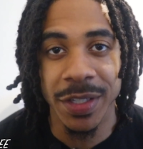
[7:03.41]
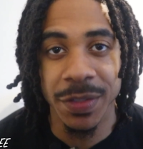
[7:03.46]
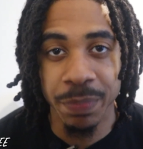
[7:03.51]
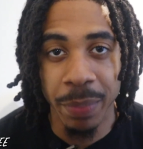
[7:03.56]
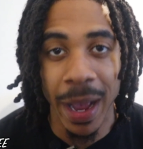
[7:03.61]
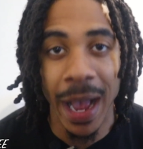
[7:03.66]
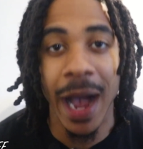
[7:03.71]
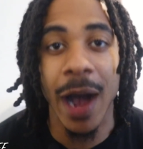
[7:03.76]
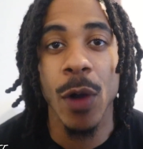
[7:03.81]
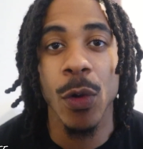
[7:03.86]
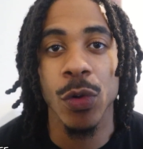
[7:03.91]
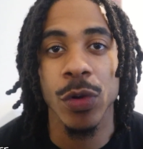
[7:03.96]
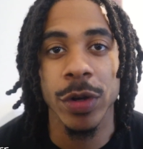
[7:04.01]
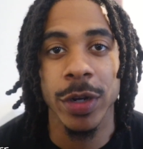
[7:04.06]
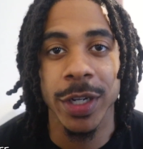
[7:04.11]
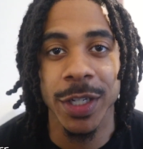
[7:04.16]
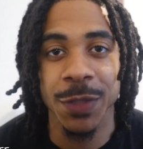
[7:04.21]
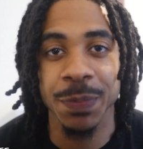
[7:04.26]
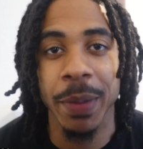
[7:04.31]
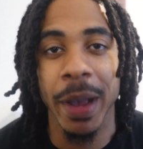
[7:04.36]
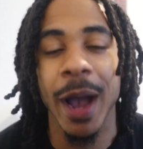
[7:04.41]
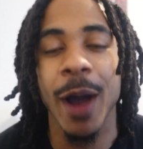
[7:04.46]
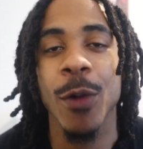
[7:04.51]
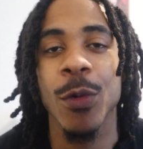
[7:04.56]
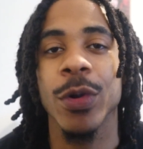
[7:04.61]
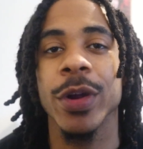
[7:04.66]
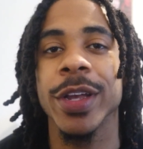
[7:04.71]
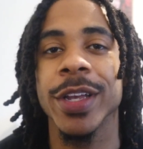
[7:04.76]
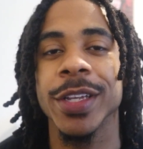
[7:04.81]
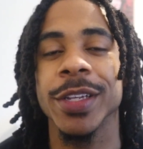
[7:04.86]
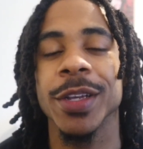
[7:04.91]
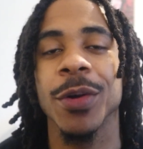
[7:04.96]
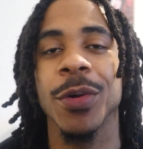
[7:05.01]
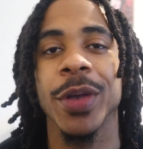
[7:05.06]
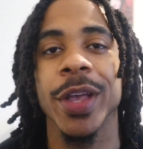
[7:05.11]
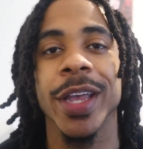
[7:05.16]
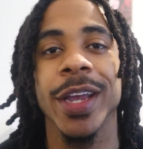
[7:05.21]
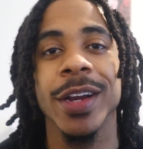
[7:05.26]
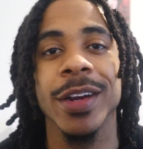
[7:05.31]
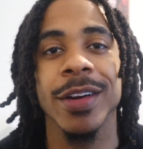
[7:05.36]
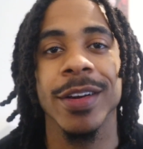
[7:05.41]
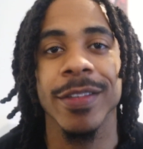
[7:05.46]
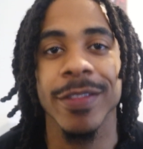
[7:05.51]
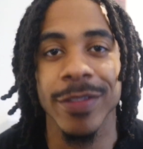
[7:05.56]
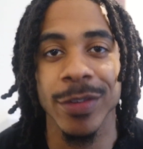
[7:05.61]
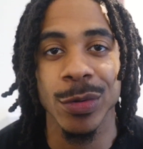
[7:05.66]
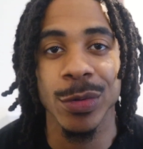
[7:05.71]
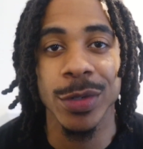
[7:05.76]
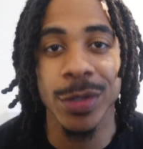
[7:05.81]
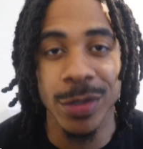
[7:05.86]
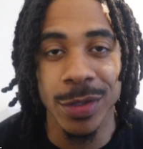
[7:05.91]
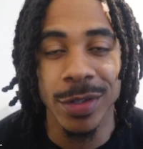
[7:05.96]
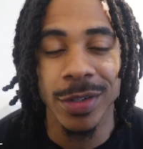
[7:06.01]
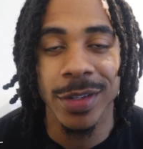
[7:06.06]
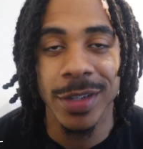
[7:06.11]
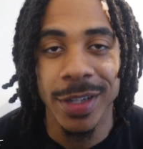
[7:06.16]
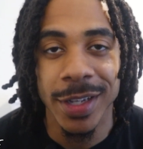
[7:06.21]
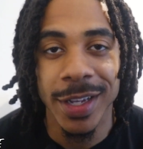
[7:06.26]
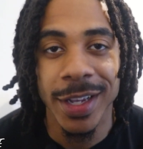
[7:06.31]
It's power, it's power in your hair, for real.